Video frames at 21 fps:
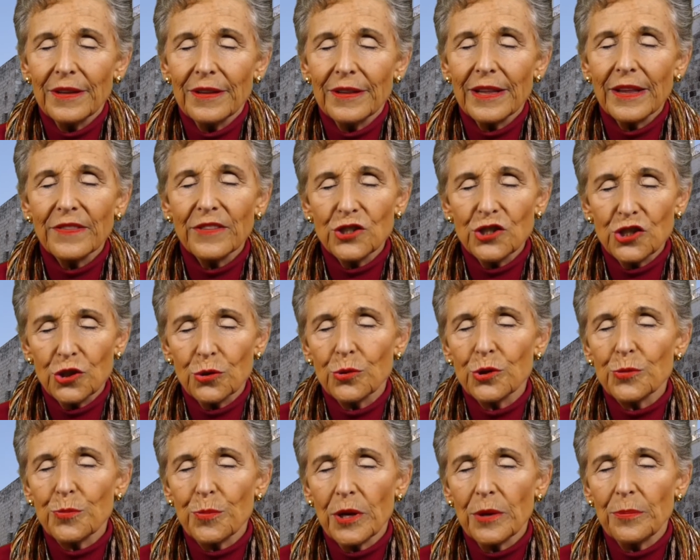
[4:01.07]
that the
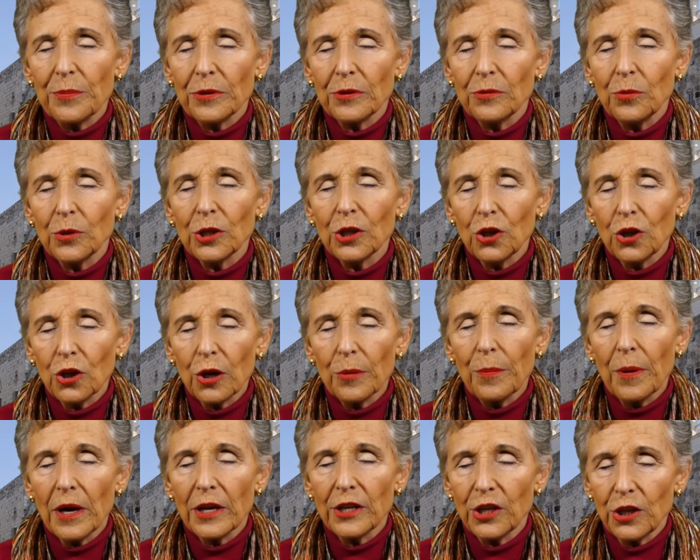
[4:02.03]
Jewish people will look
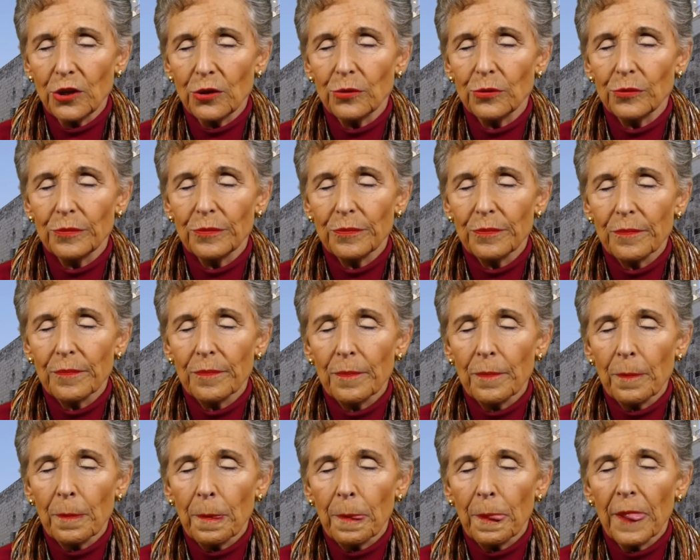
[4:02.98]
upon you.
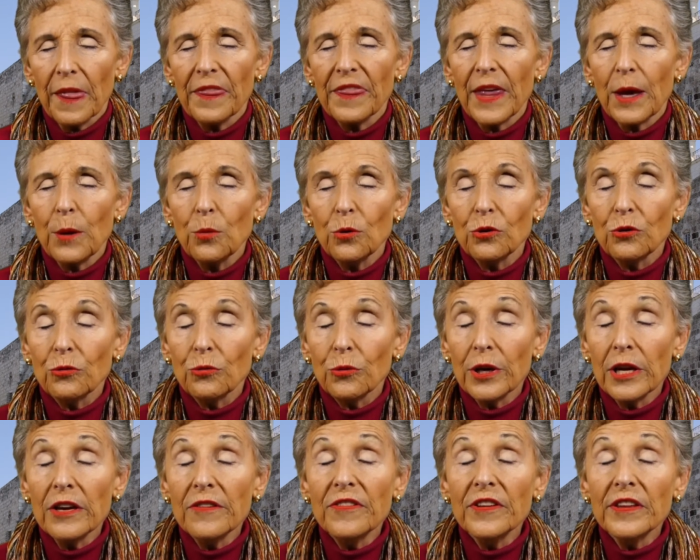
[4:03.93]
They will
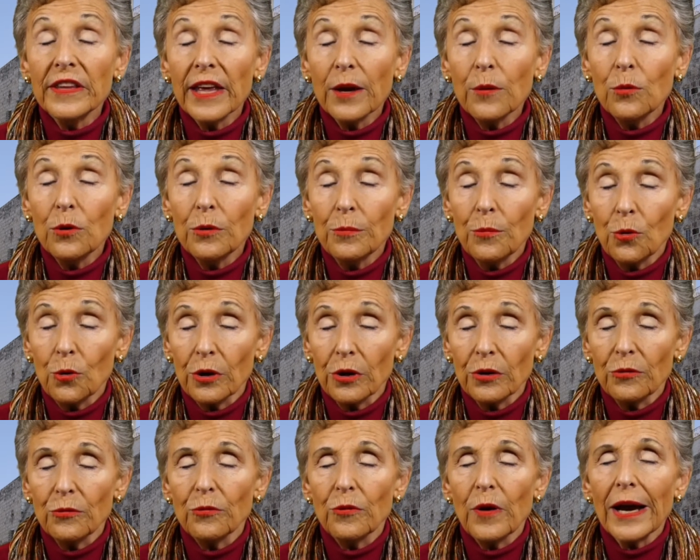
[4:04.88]
grieve and they will
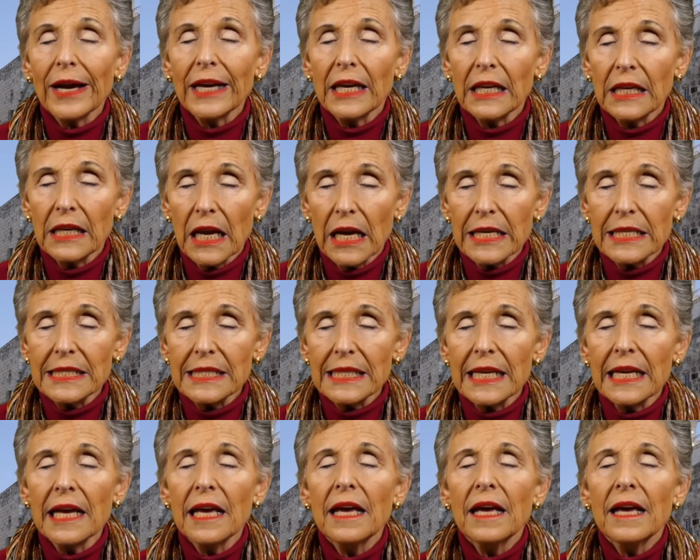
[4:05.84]
mourn,
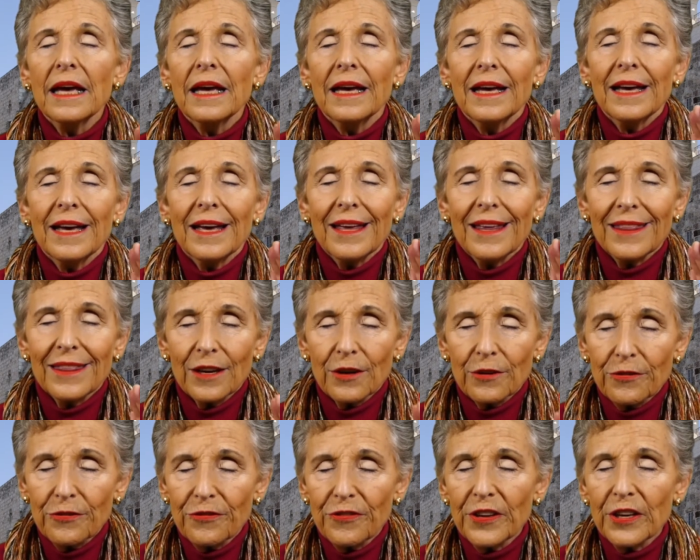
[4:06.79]
recognizing
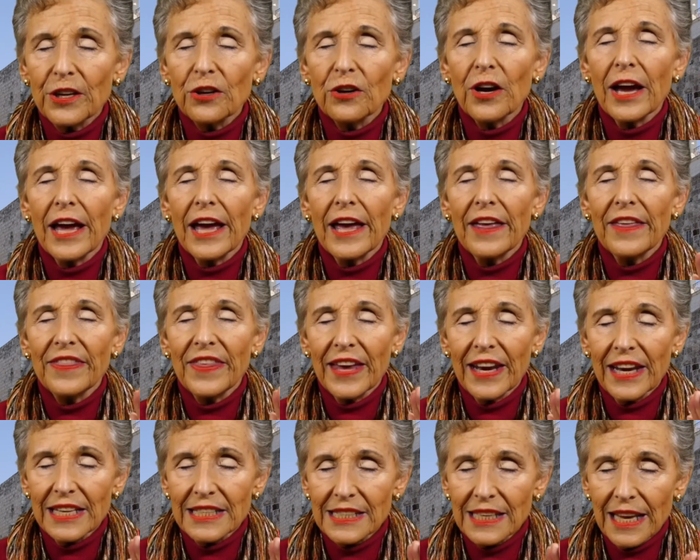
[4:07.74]
their fear eh,
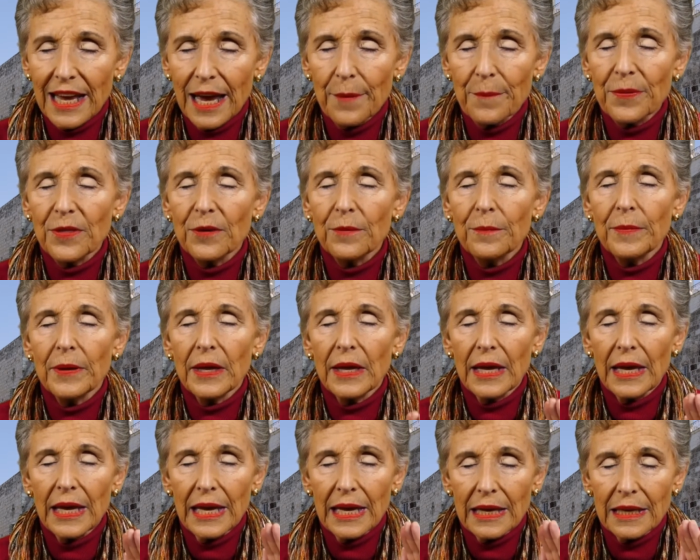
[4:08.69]
that has kept them
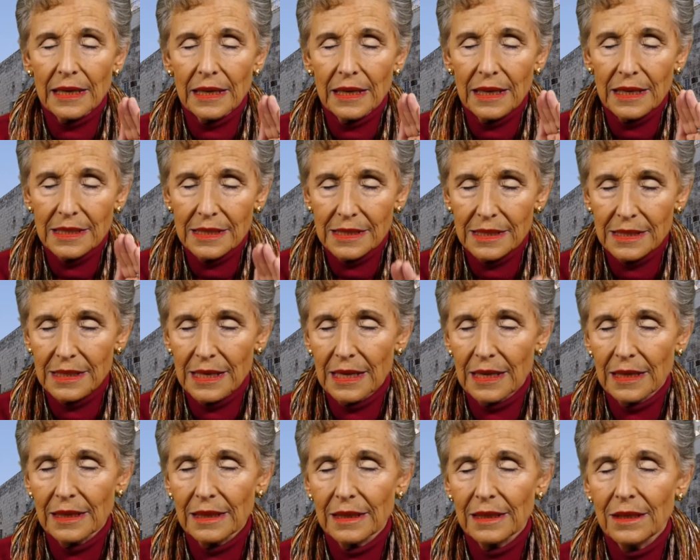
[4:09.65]
in
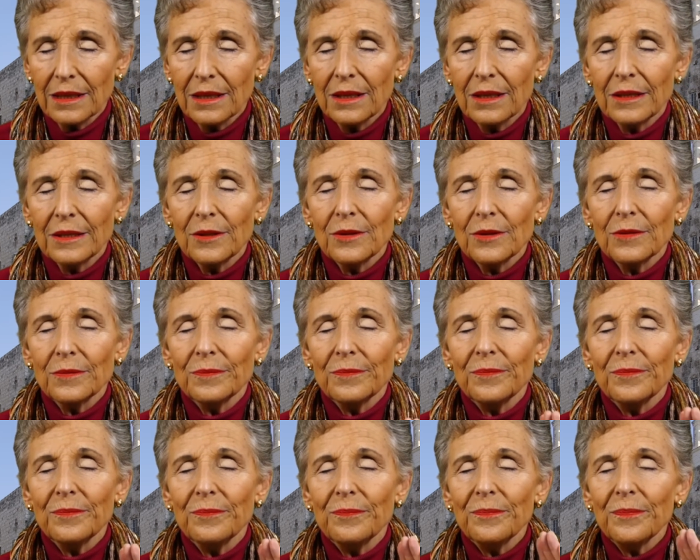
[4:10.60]
sin,
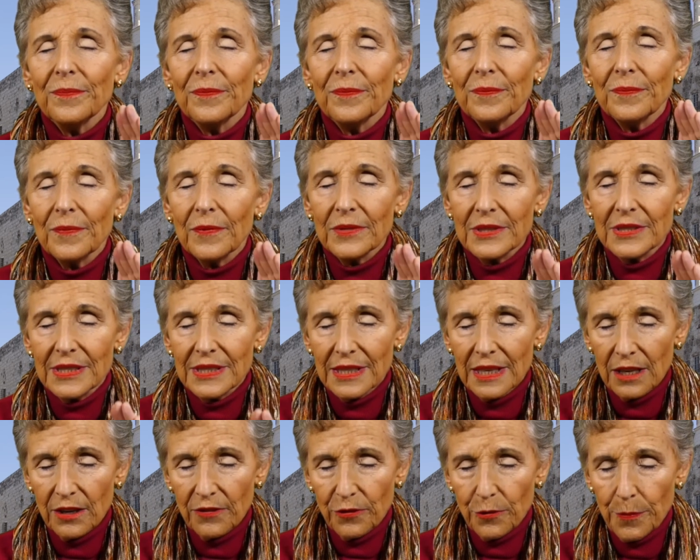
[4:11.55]

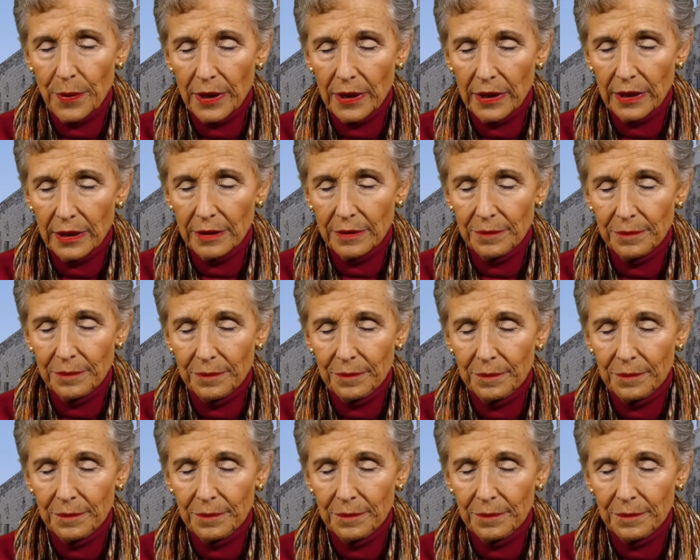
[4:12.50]
sin of rebellion.